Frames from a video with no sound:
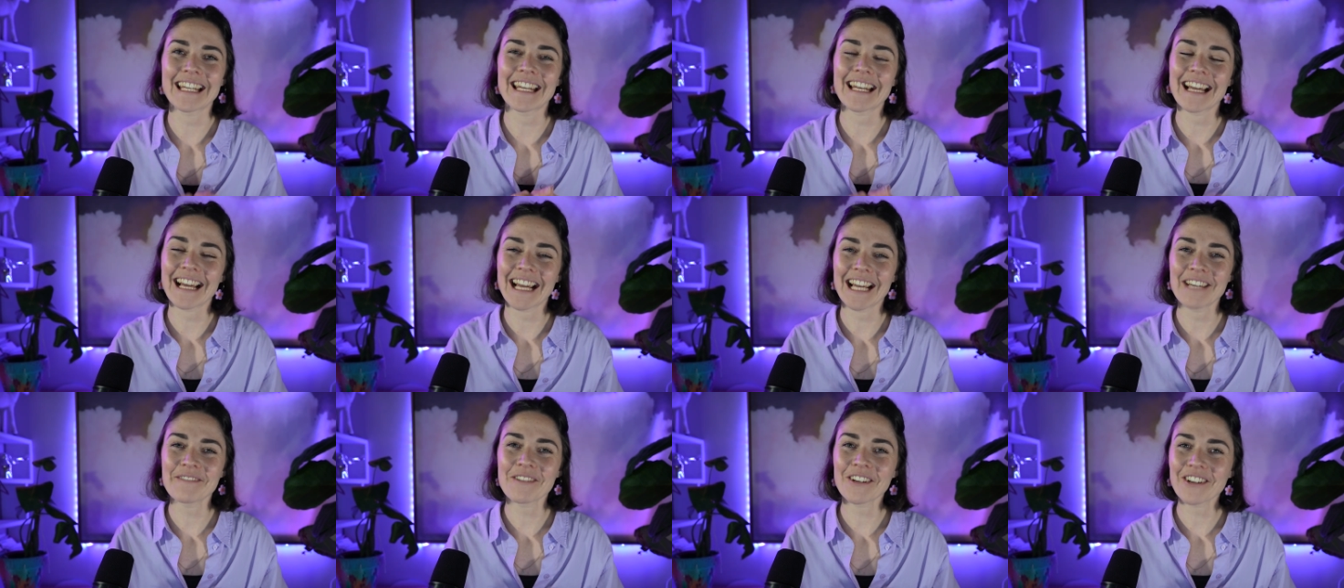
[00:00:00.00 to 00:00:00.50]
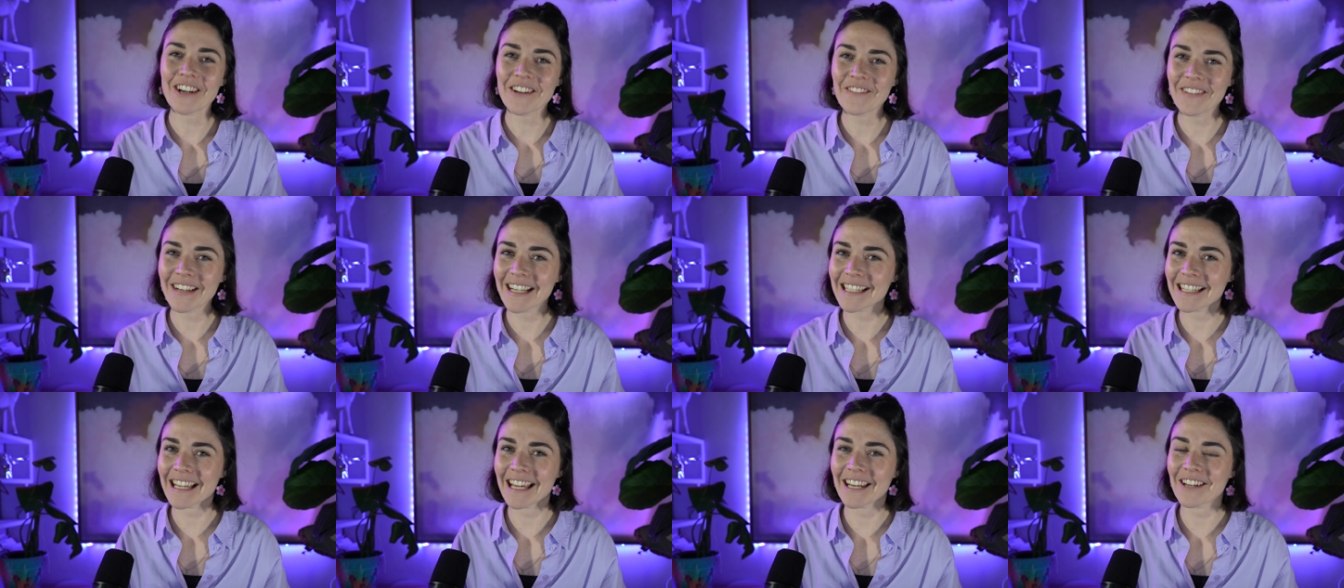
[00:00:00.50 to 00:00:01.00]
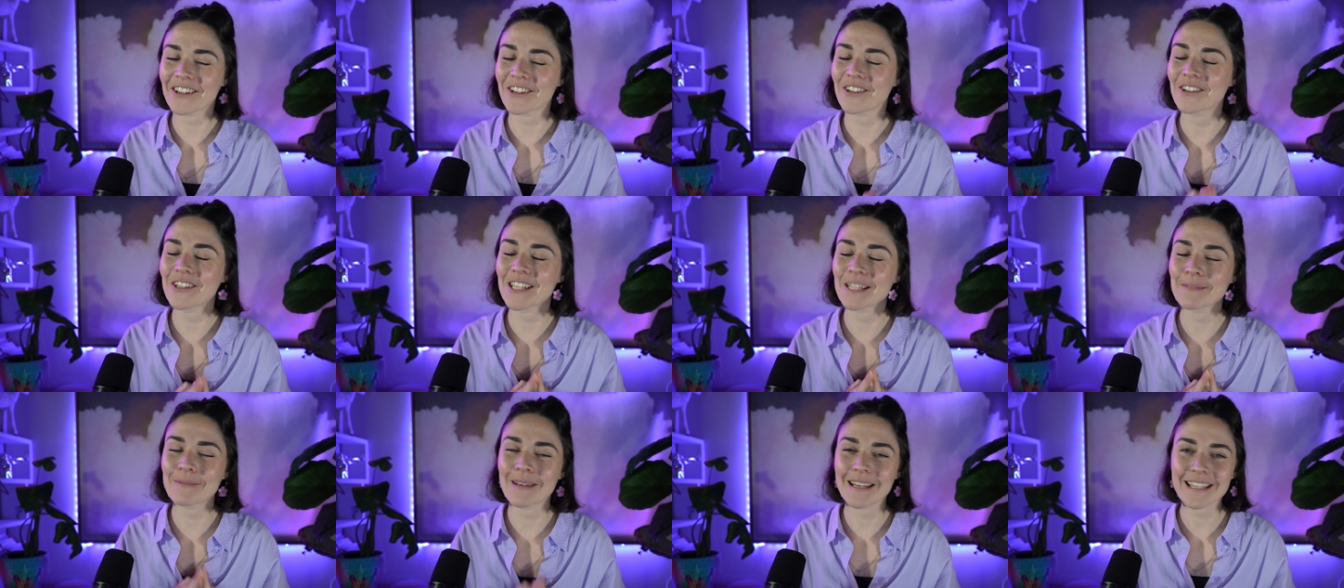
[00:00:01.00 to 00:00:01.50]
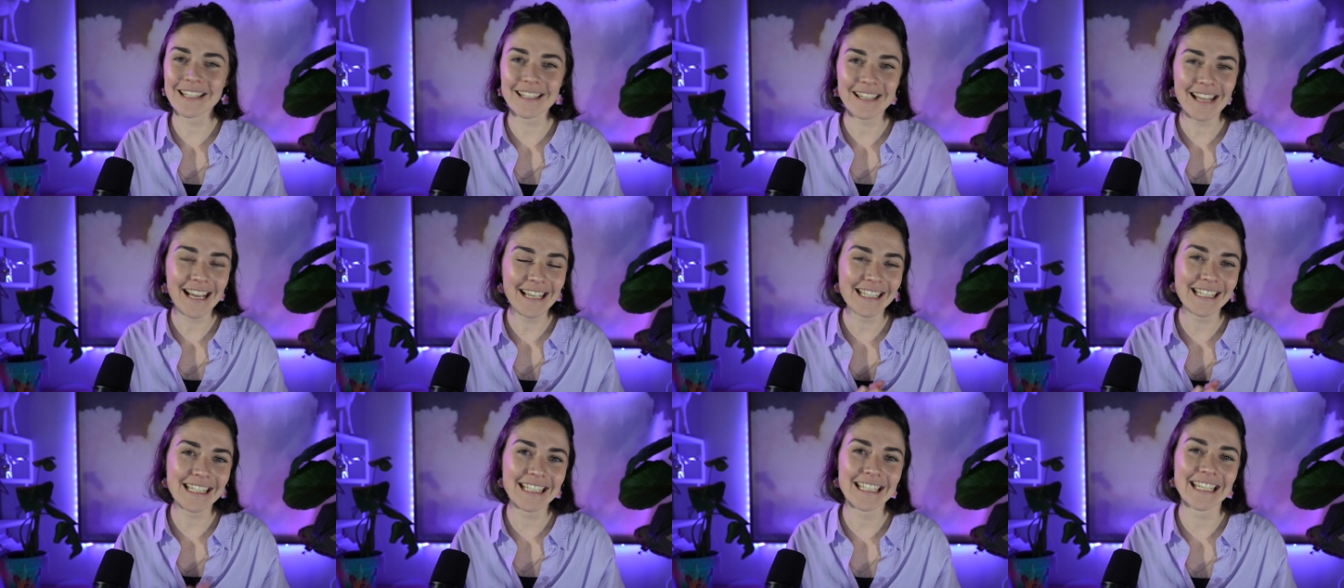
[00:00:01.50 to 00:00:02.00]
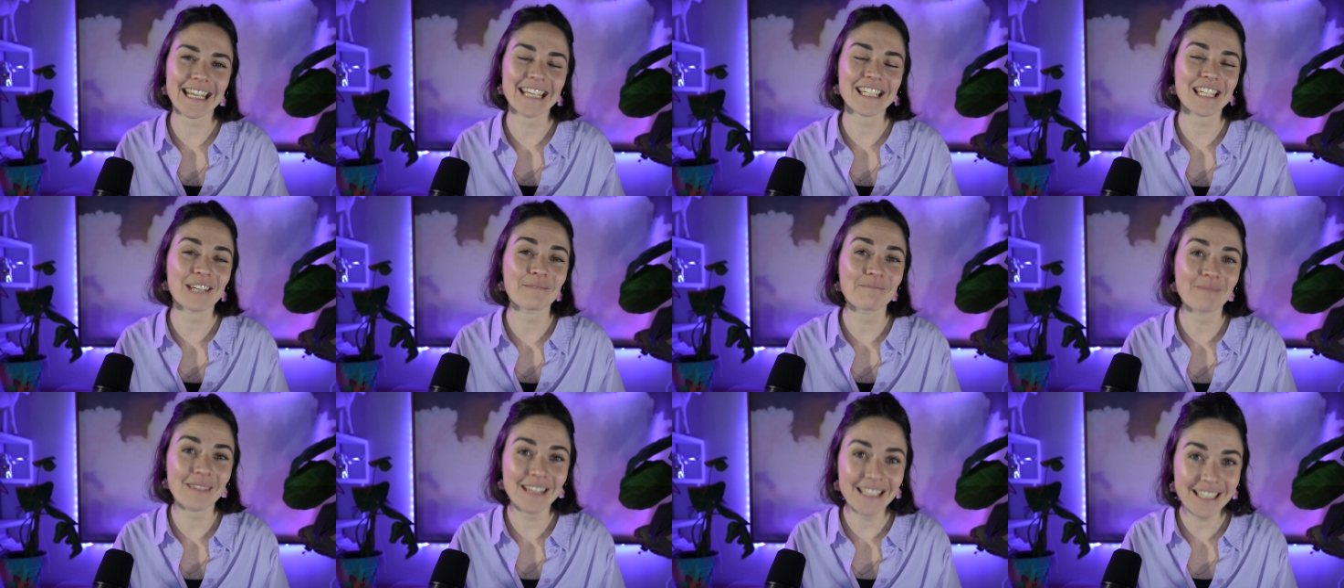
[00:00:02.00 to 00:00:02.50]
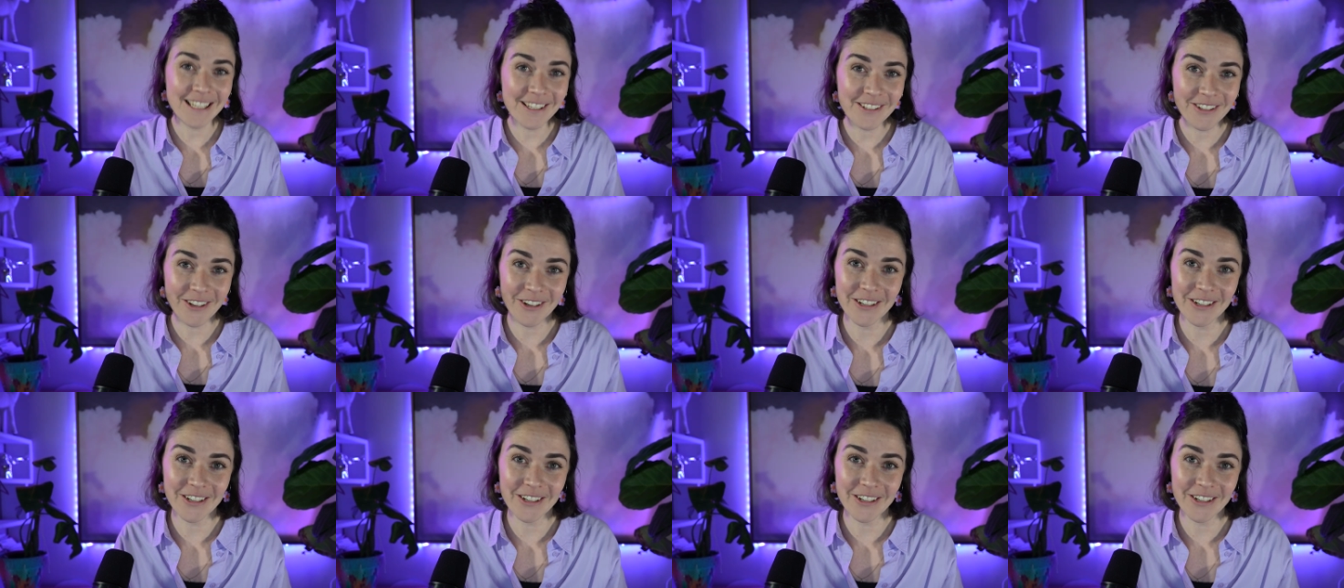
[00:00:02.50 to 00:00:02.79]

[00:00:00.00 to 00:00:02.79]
and I am a graphic designer who specializes in teaching business